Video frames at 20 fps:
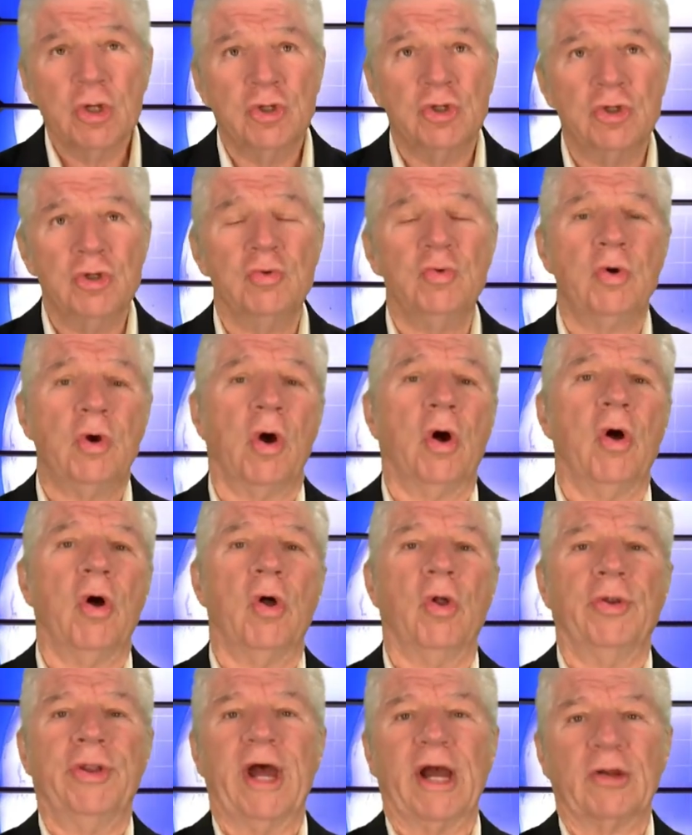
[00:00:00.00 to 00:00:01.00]
Do
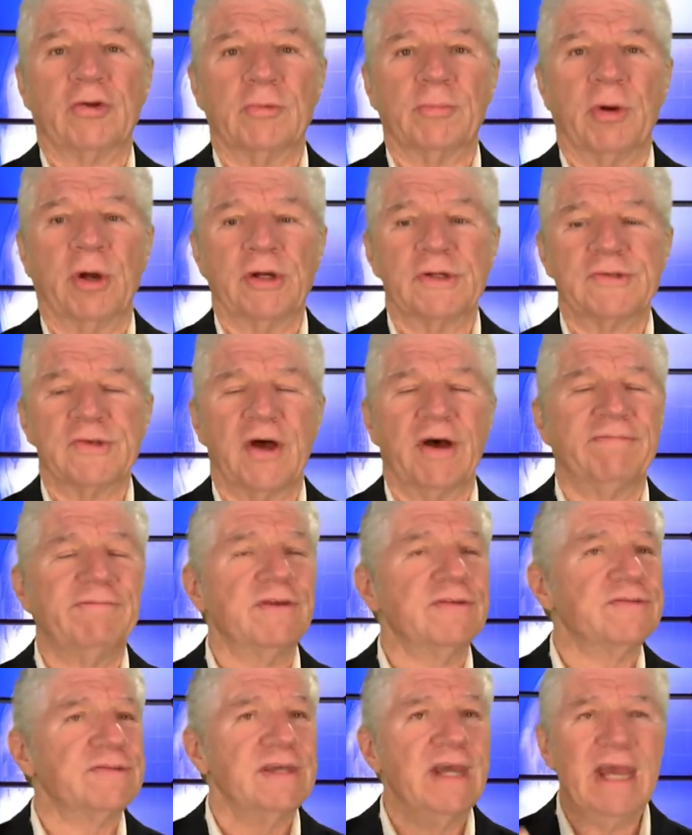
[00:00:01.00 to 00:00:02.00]
call Doctor Brunk's
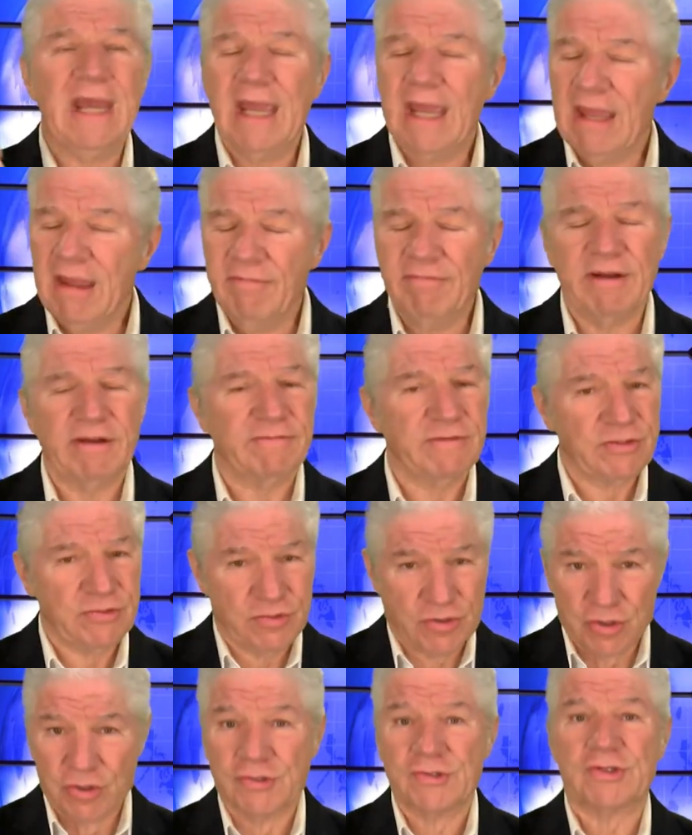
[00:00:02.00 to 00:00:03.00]
office, even if it's
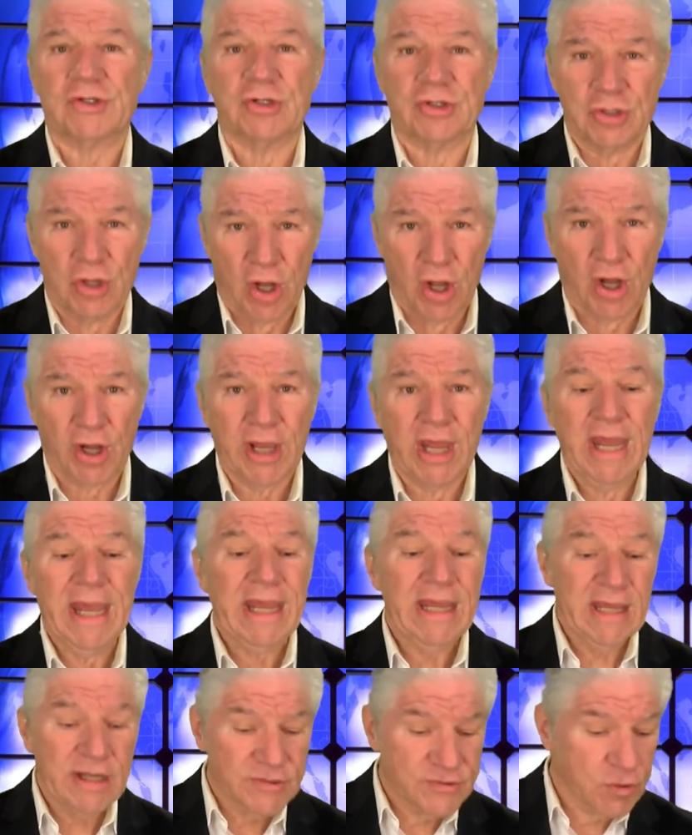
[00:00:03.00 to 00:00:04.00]
just to talk.
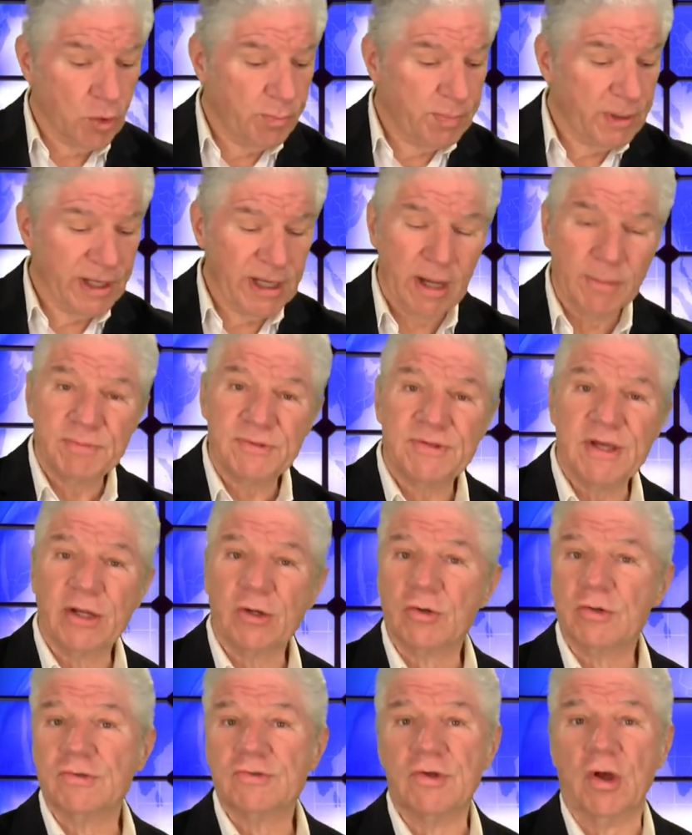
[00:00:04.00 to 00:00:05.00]
He is opening up
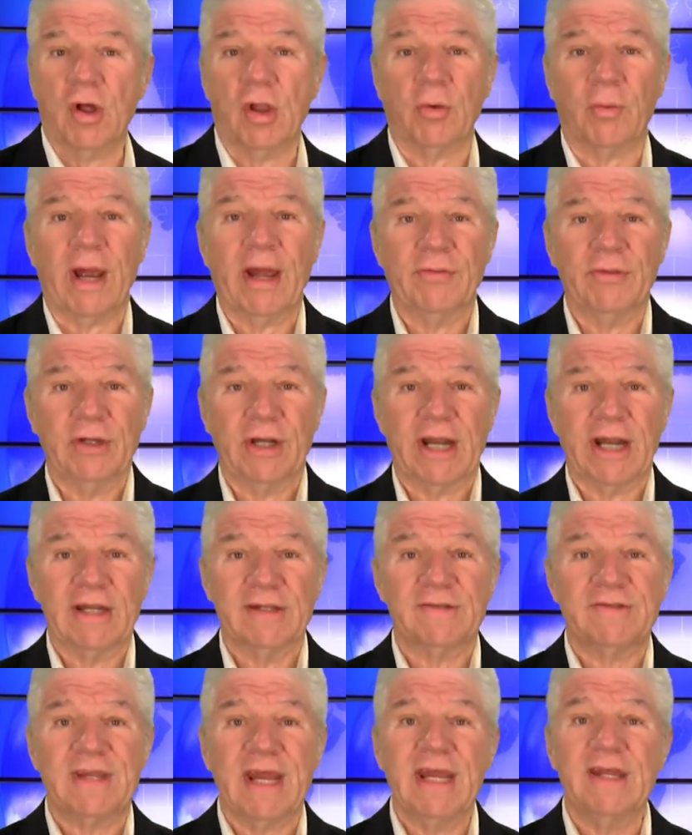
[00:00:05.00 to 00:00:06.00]
centers all around the
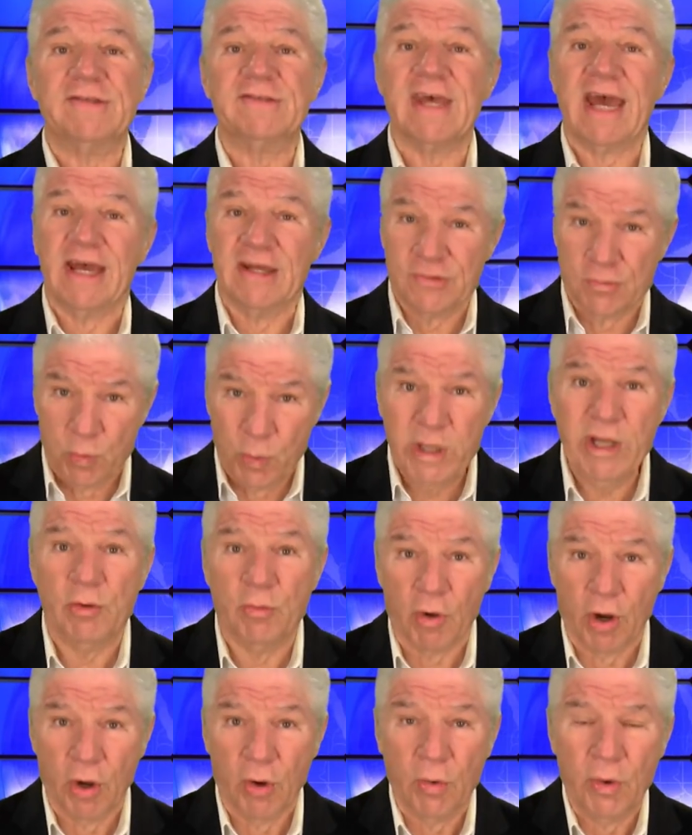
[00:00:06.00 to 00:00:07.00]
United States as we
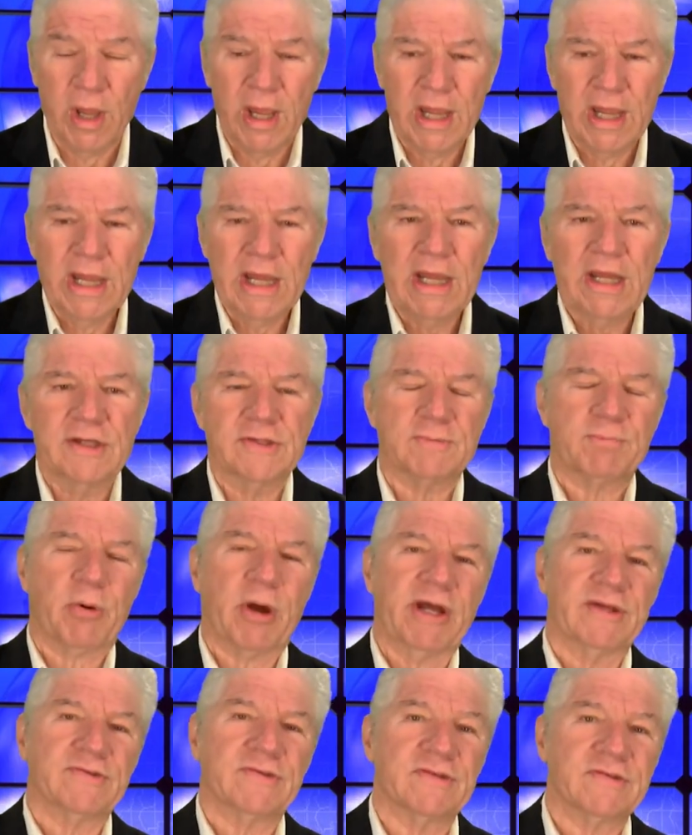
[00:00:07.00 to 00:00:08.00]
grow his
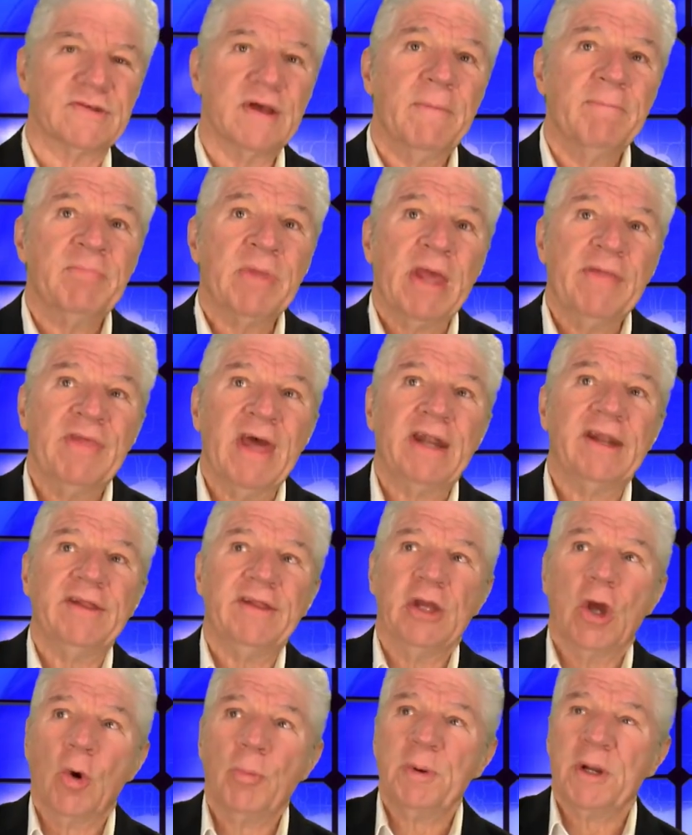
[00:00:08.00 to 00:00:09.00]
presence. Then in
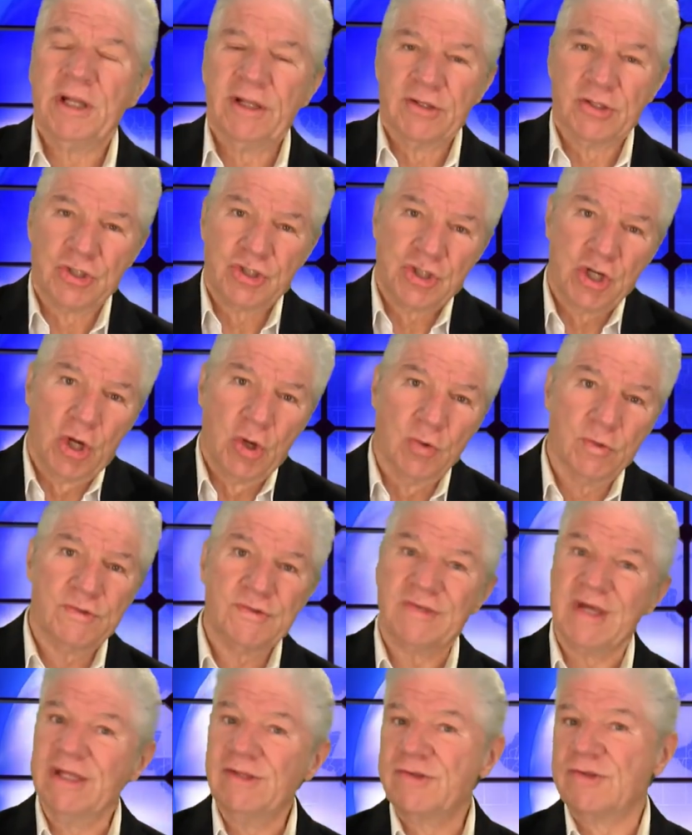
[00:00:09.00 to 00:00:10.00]
the opening of the show,
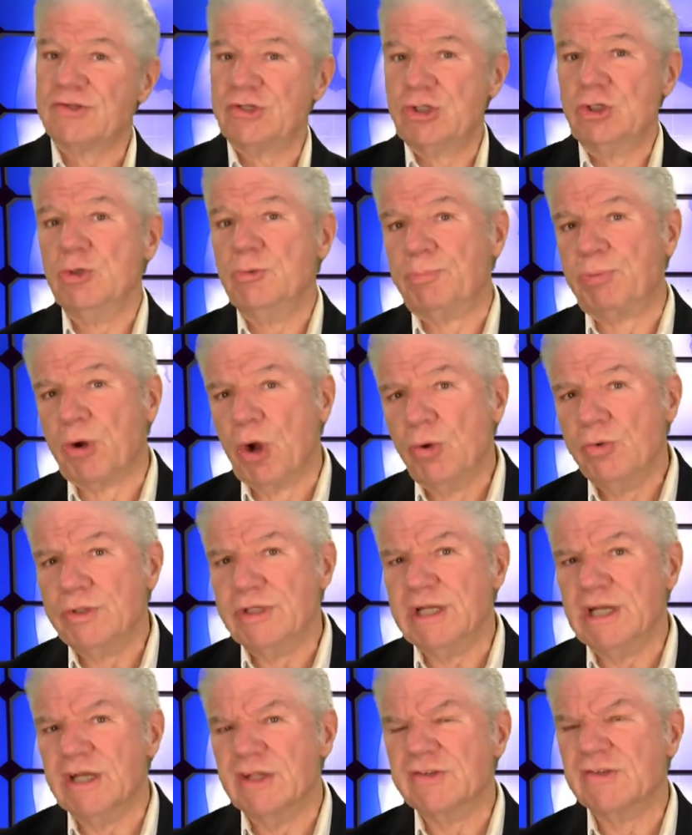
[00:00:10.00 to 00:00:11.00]
sense two
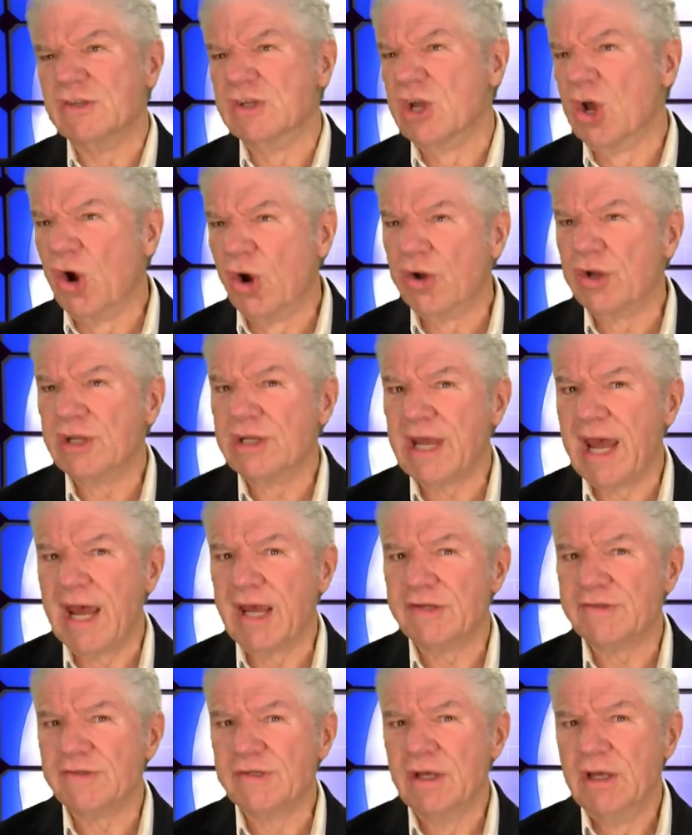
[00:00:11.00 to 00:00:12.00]
proteins and heart
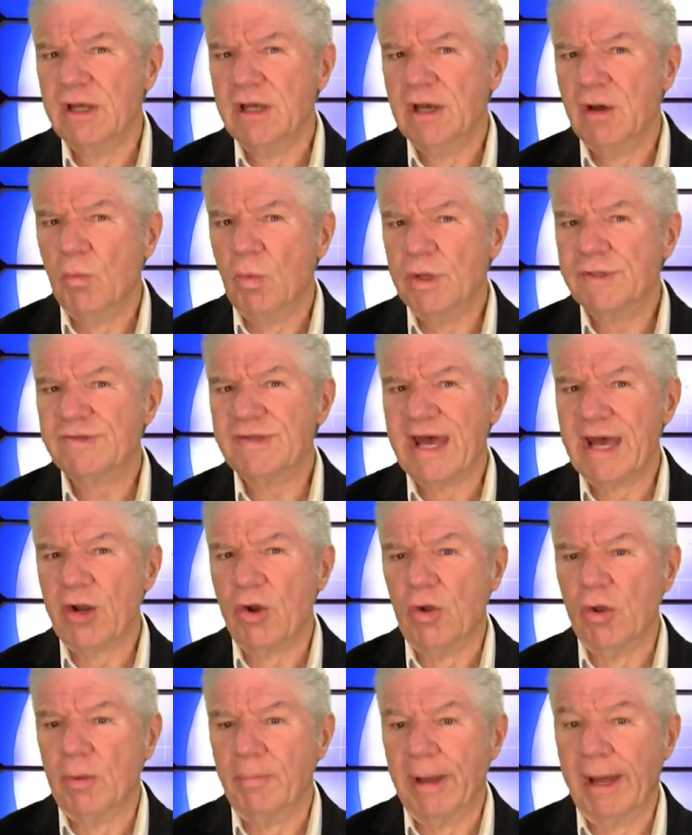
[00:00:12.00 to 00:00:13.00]
attacks, what's that
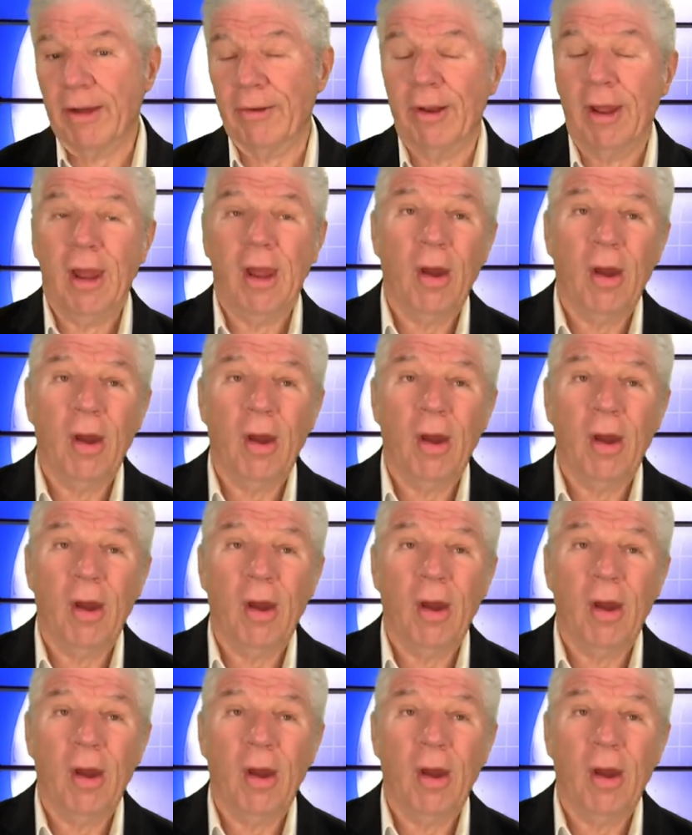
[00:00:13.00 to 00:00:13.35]
all about?